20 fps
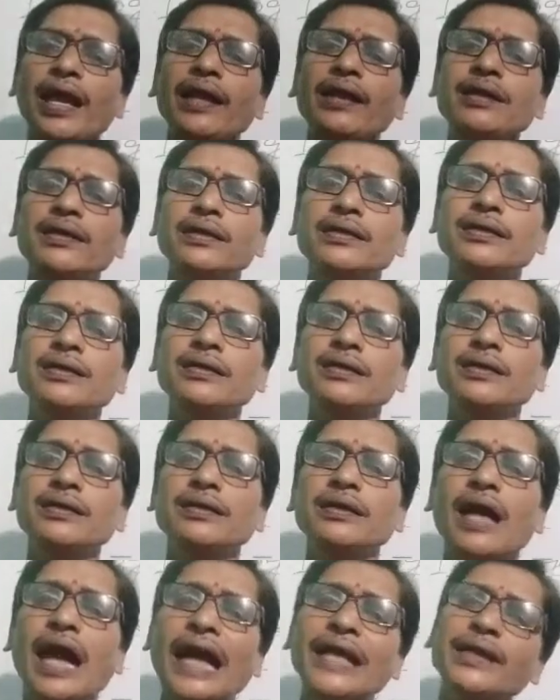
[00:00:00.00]
And
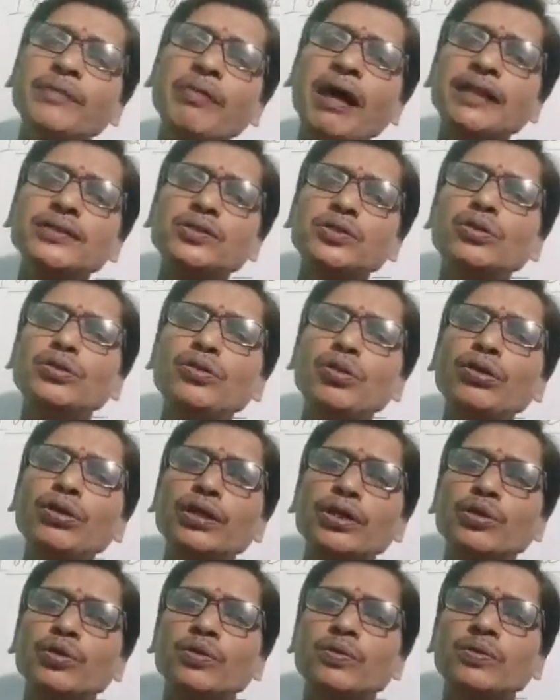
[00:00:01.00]
I have also
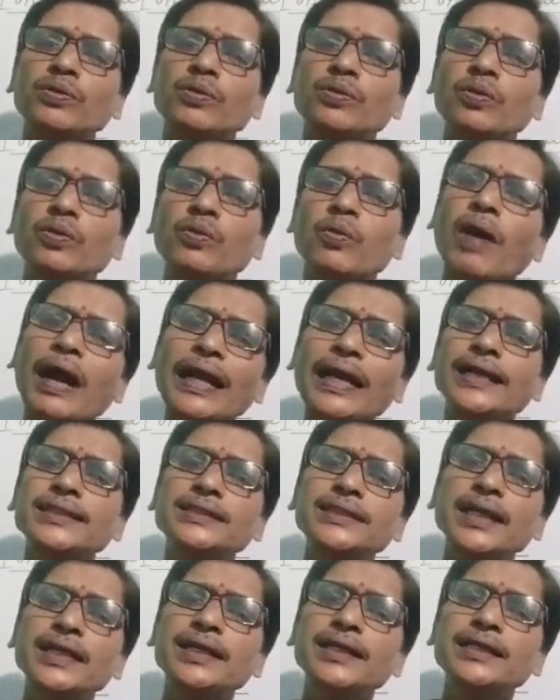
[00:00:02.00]
told you what
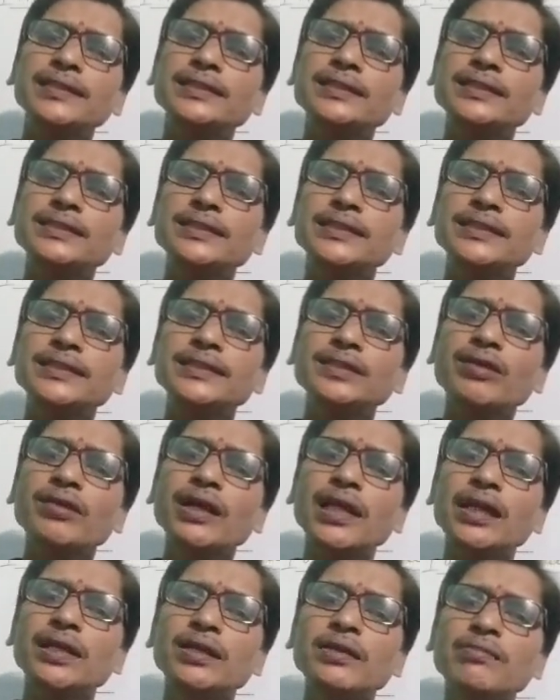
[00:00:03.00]
exactly these
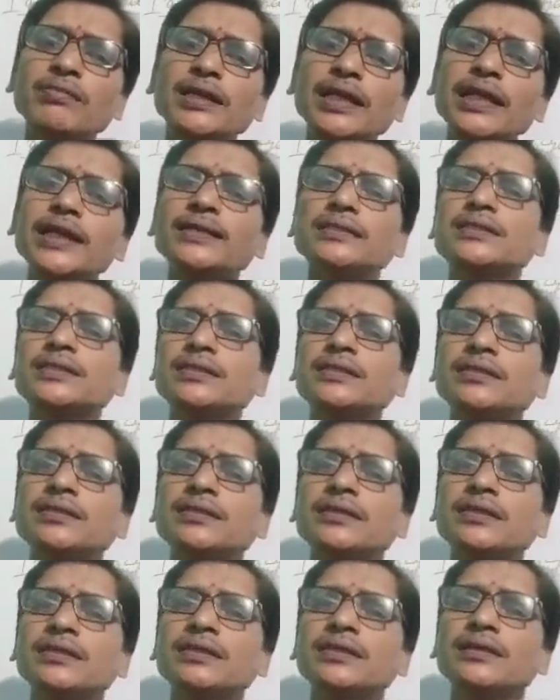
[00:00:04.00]
interrogative links,
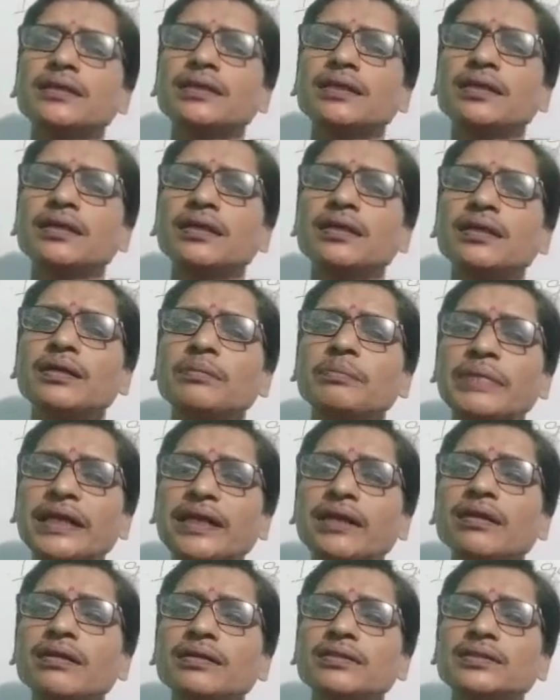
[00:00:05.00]

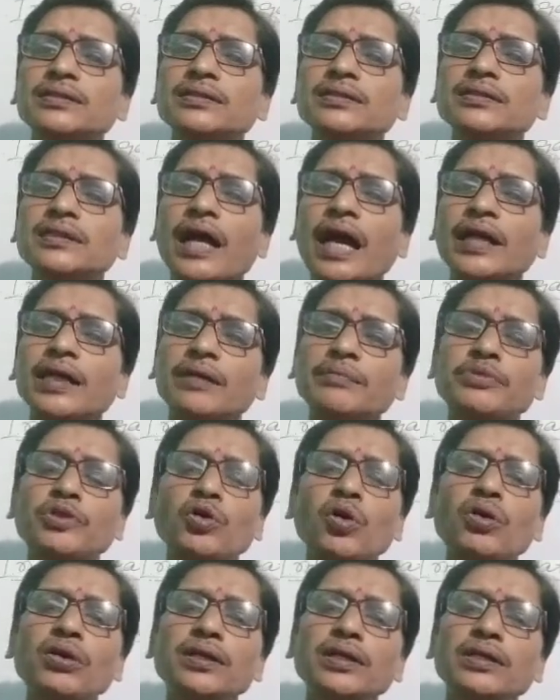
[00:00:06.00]
because I
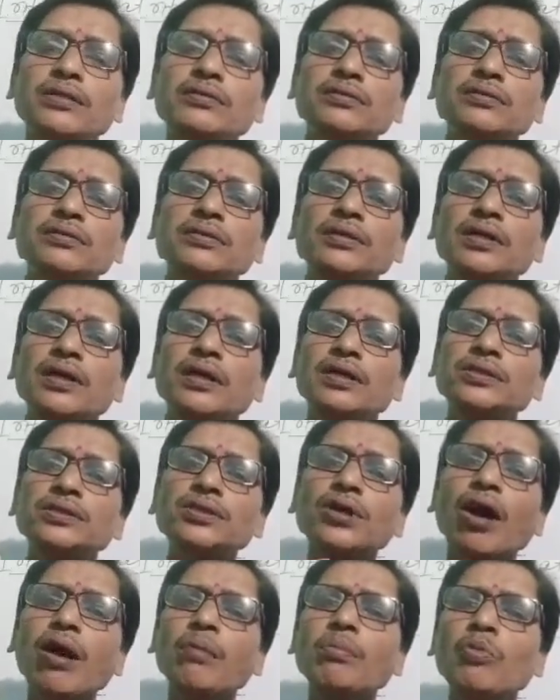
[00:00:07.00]
have told you
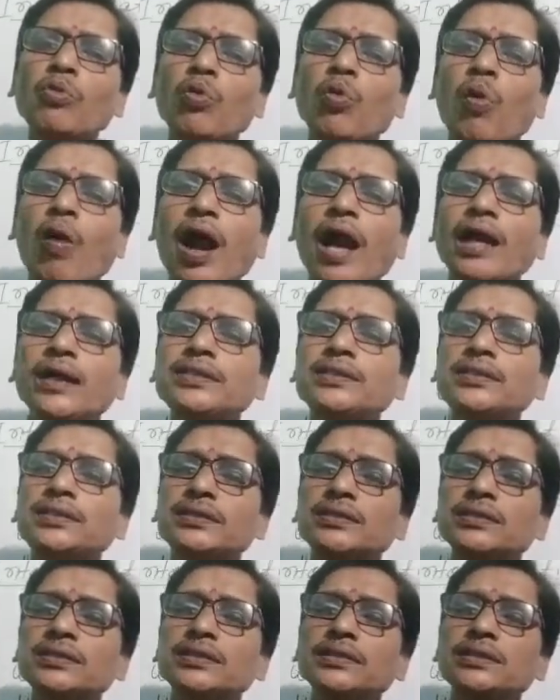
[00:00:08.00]
some
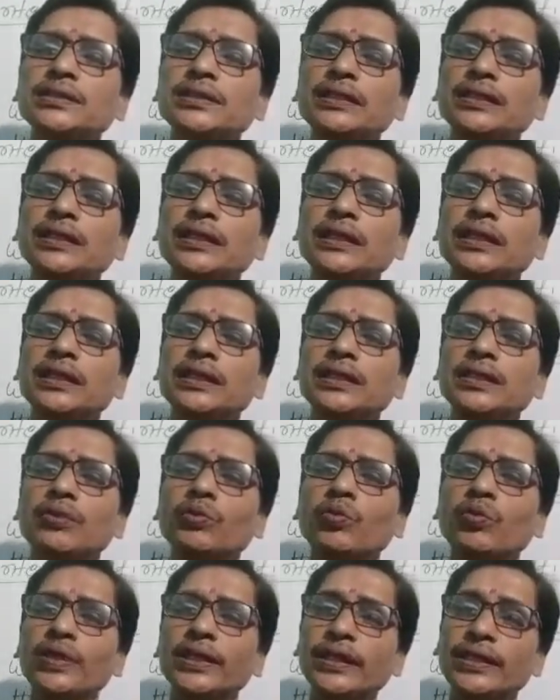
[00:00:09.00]
words
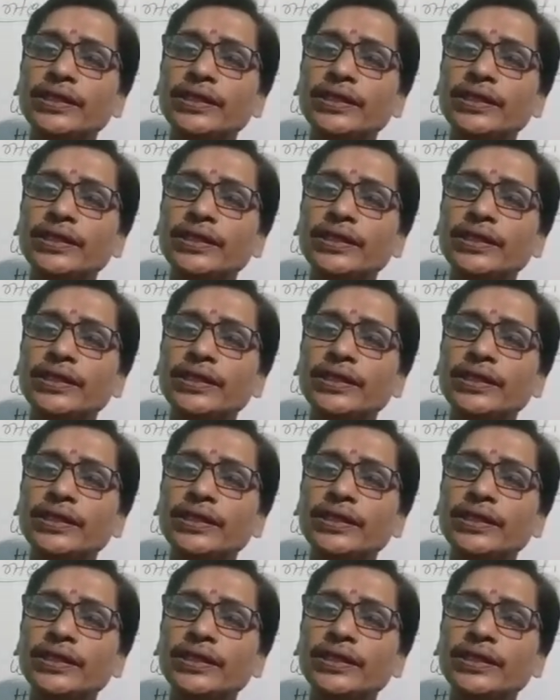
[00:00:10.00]
we